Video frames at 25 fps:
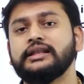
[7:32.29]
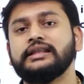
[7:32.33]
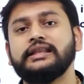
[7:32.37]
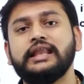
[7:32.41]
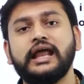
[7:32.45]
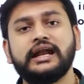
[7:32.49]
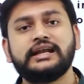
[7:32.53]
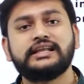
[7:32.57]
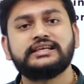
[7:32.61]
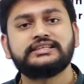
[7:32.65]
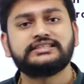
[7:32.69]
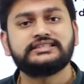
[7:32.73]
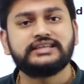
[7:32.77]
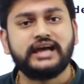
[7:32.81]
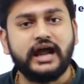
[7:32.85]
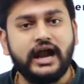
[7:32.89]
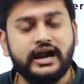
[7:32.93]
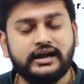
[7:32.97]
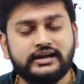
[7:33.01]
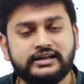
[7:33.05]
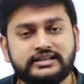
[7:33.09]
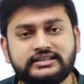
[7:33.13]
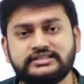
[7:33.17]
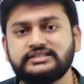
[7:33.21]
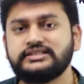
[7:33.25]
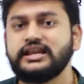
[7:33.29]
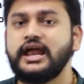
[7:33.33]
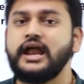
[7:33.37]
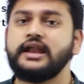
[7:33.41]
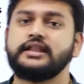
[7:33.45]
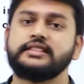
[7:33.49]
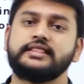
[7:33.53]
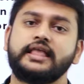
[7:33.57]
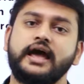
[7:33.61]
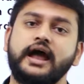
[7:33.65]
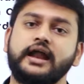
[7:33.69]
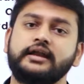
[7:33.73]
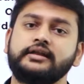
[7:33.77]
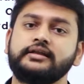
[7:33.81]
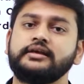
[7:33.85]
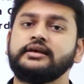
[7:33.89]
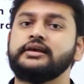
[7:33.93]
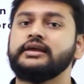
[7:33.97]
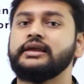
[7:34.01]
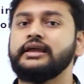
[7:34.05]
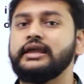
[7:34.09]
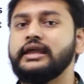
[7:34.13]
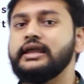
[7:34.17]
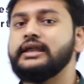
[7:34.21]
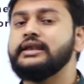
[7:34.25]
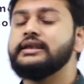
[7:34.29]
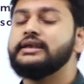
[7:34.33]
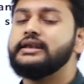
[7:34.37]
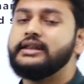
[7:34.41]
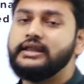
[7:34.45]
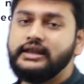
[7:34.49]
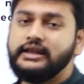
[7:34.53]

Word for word: let us understand that in